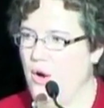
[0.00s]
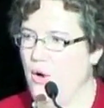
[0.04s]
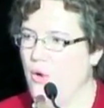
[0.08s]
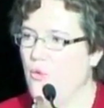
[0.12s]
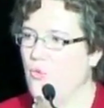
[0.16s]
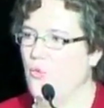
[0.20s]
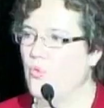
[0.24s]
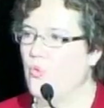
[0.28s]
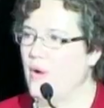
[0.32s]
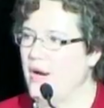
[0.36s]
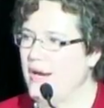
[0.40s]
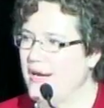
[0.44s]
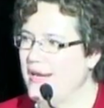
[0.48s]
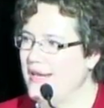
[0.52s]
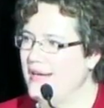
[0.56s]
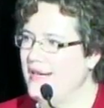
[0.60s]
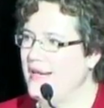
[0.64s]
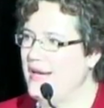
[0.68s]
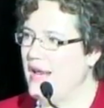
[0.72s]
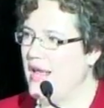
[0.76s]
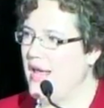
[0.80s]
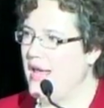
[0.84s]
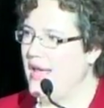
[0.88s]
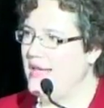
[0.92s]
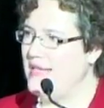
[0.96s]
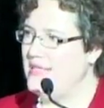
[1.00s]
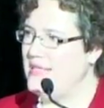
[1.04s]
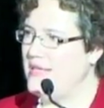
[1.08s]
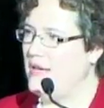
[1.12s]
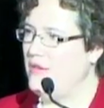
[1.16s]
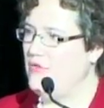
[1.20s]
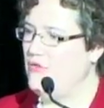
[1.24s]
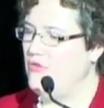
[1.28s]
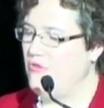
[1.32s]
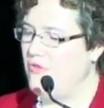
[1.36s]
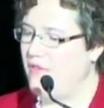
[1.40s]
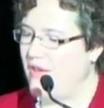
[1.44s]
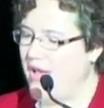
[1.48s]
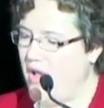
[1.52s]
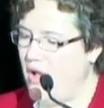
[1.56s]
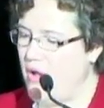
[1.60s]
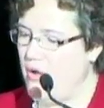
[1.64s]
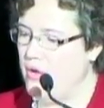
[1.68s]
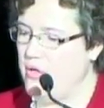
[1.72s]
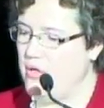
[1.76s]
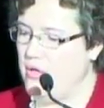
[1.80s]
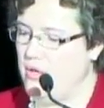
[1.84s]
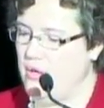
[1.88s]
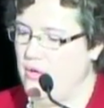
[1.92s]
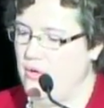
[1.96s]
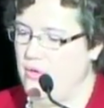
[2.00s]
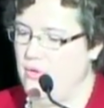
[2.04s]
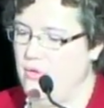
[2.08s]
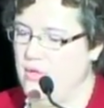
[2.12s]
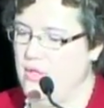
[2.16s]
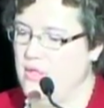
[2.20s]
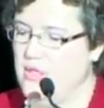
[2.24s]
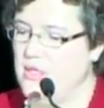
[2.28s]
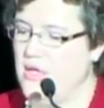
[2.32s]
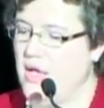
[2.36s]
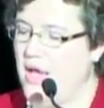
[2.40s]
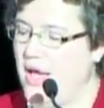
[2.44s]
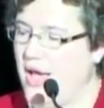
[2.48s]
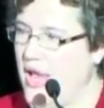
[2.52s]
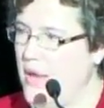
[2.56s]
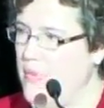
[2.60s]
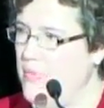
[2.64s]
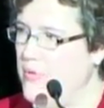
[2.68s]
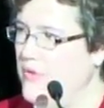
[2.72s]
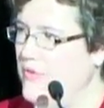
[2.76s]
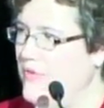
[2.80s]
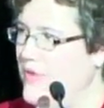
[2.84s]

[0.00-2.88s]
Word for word: recognize and value the type of